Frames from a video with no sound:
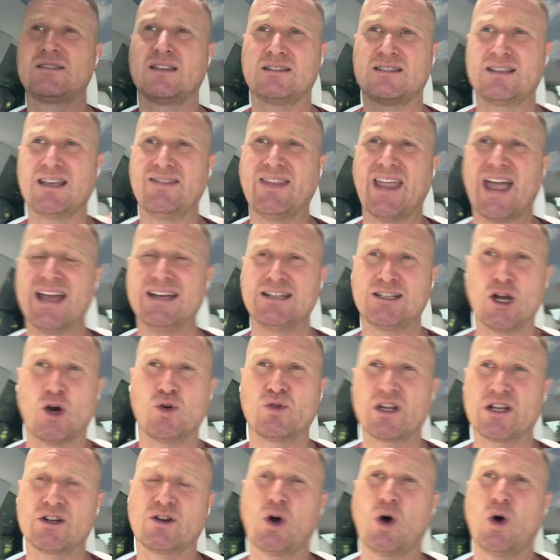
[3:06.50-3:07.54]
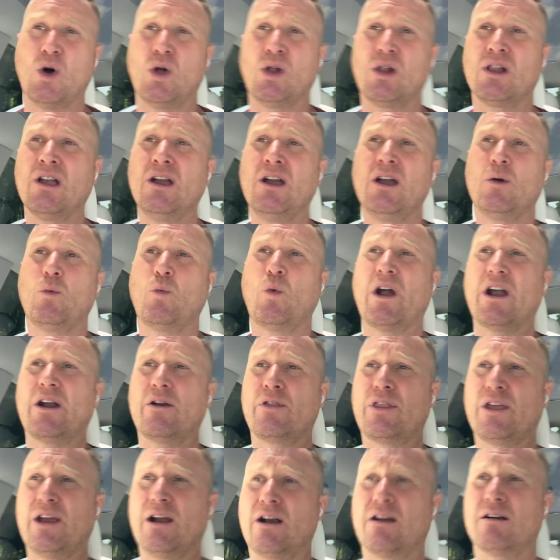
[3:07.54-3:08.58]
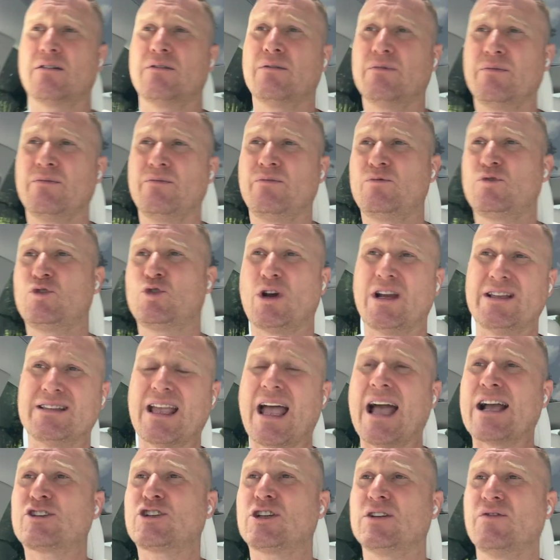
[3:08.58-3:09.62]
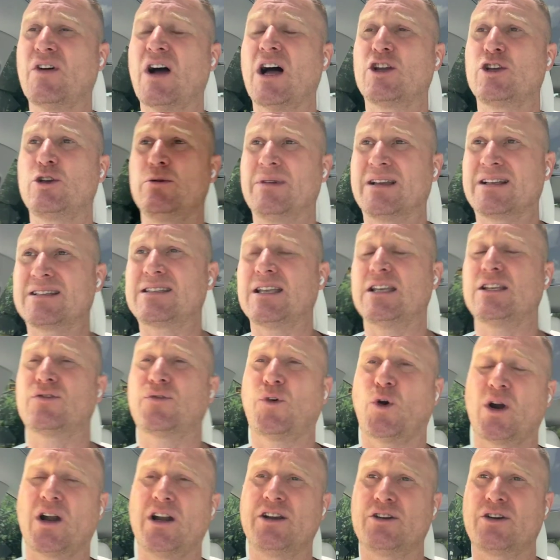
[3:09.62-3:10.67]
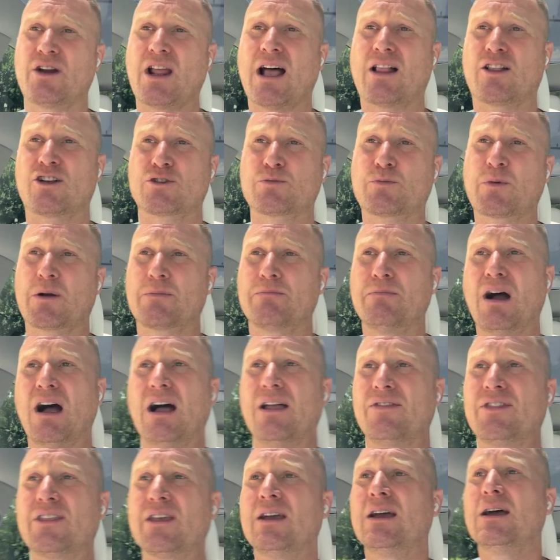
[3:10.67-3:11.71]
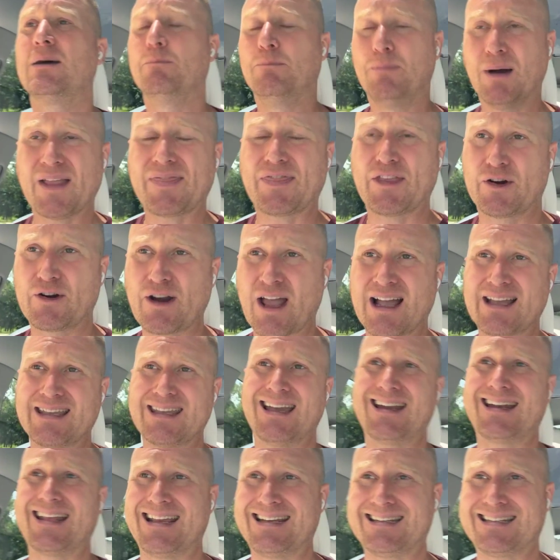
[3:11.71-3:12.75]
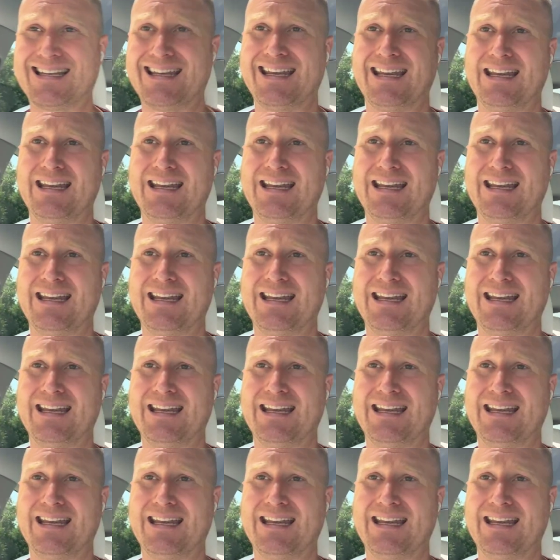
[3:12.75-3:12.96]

kids is in that donut hole where their transaction volume exceeds $400 per month, but they're not yet